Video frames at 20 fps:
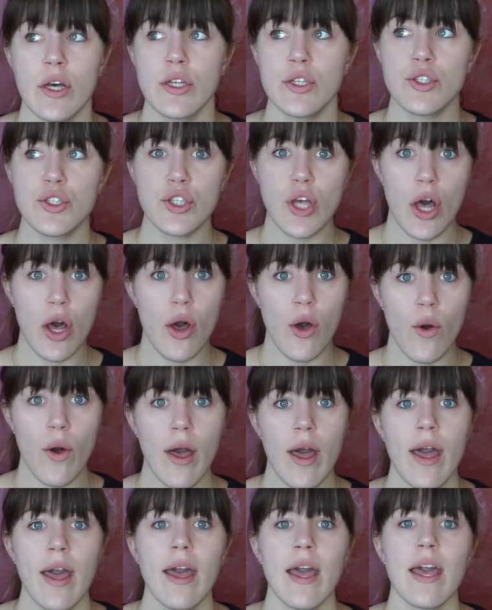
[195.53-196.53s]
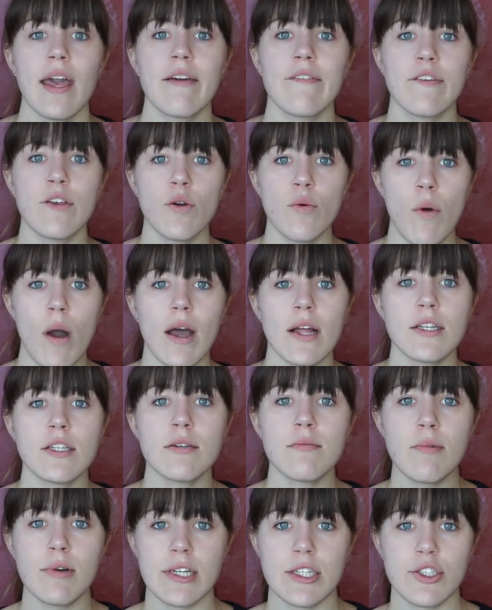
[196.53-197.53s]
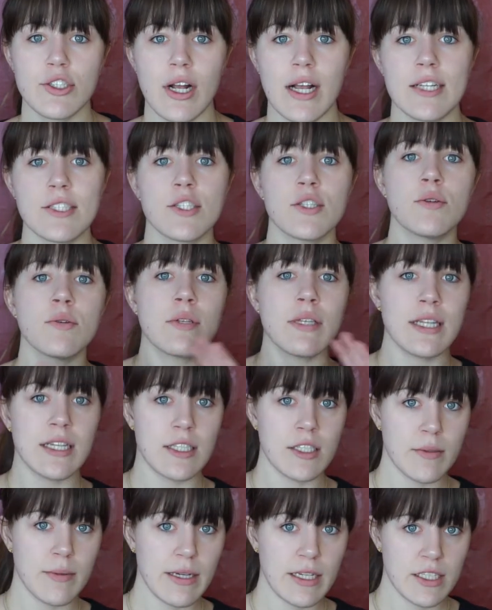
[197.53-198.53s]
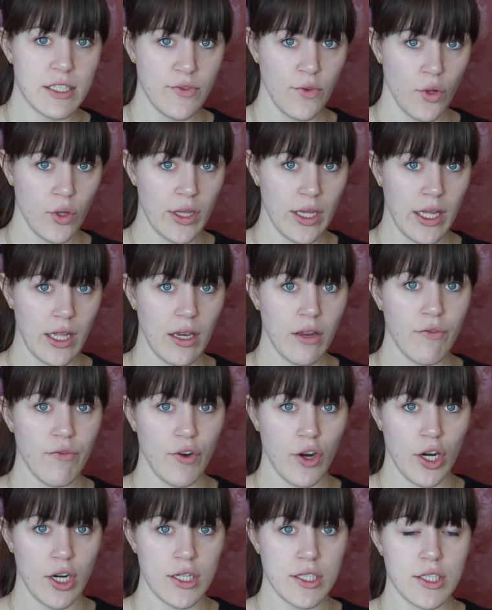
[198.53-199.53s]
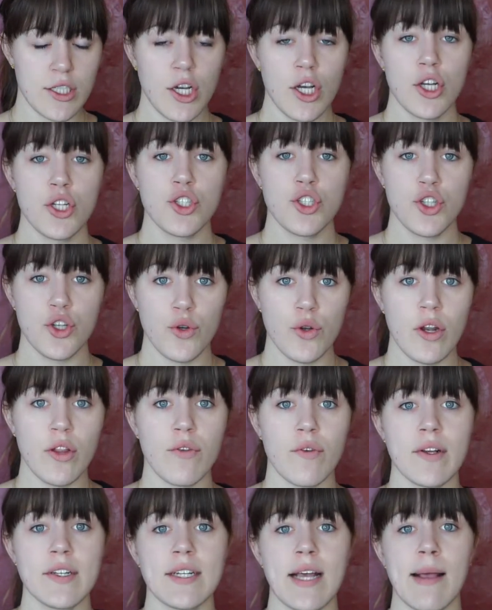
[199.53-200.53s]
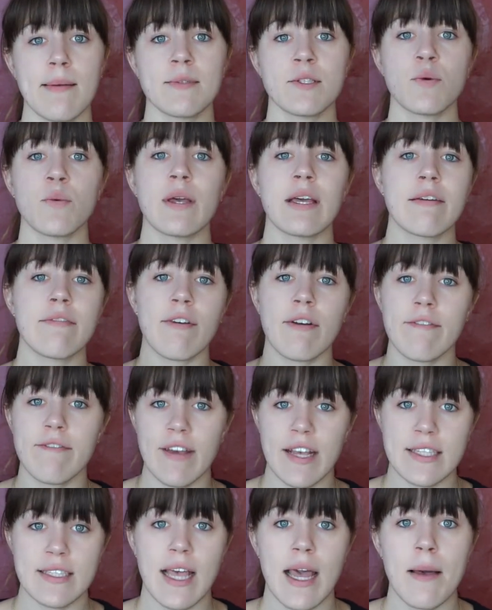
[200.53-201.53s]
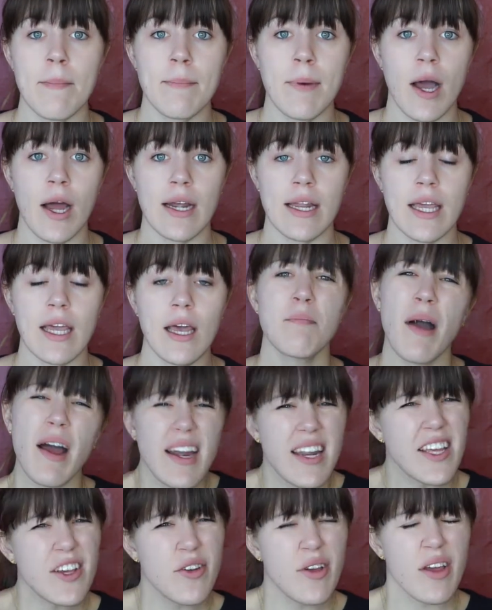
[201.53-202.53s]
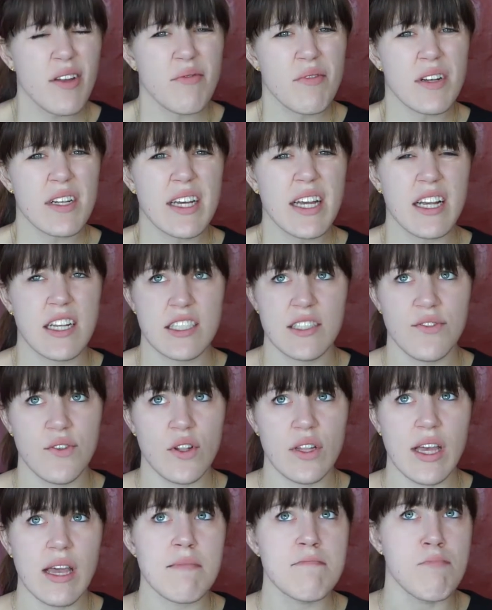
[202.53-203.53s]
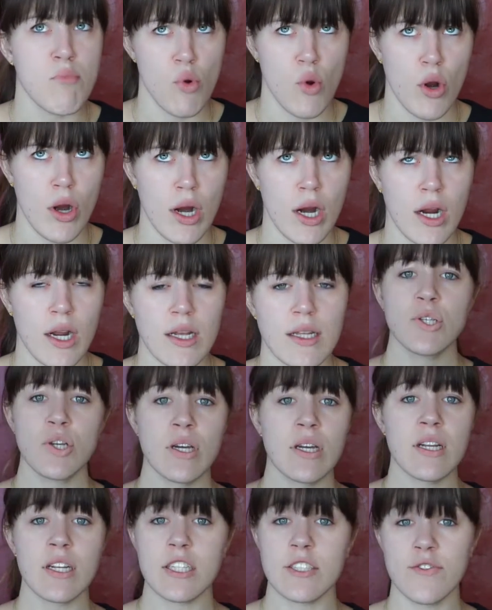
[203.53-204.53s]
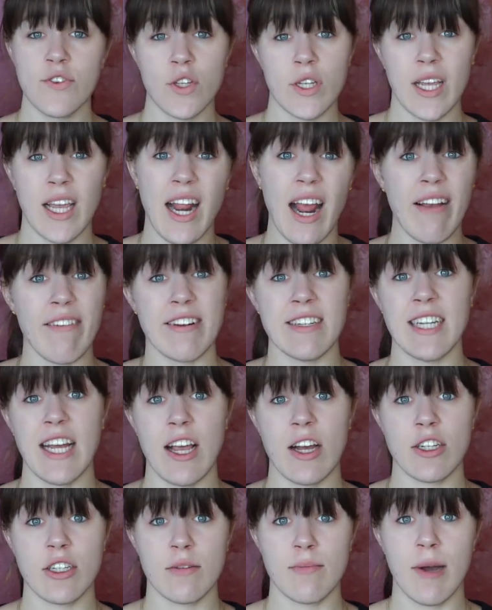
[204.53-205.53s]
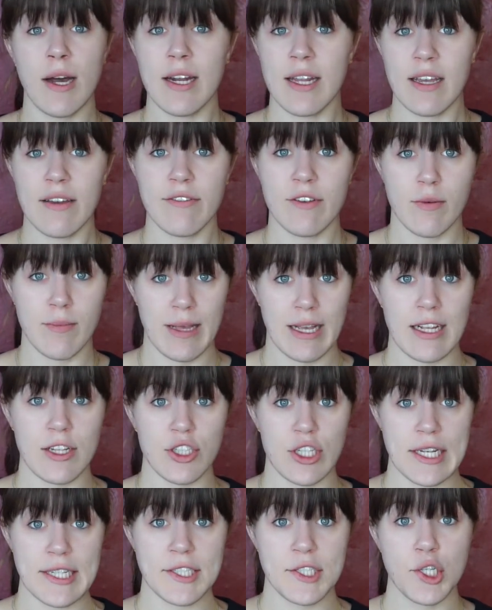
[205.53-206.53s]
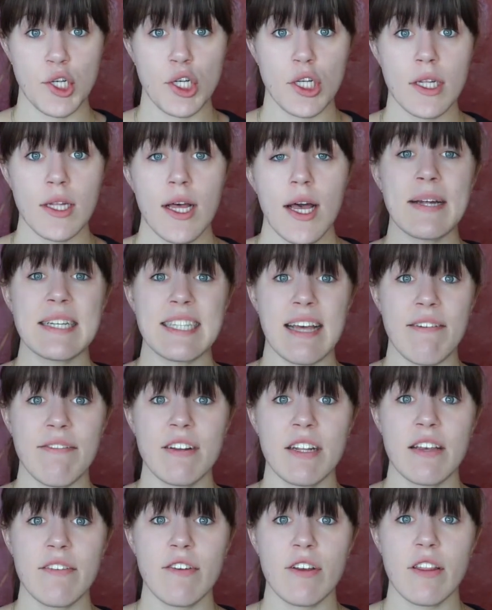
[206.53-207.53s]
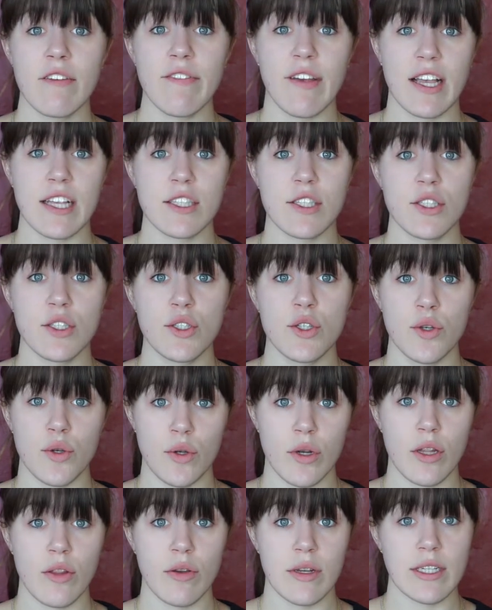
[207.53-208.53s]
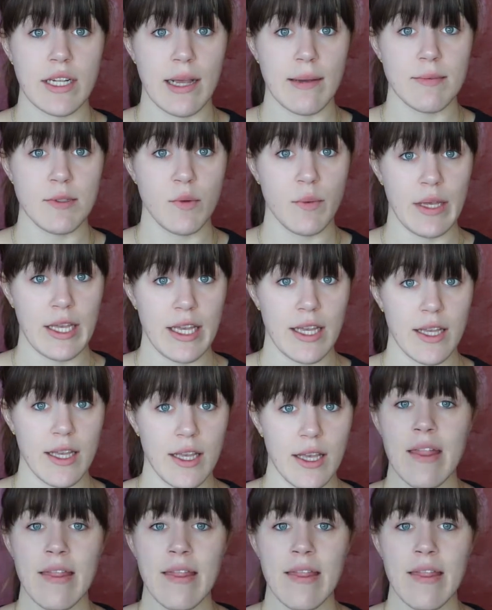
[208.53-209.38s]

So if you want to moisturize, you need to be exfoliating first, 2 to 3 times a week for face and body. Body, you can really exfoliate more. You could exfoliate every day on your body if you're being gentle, but definitely for the face, 2 to 3 times a week.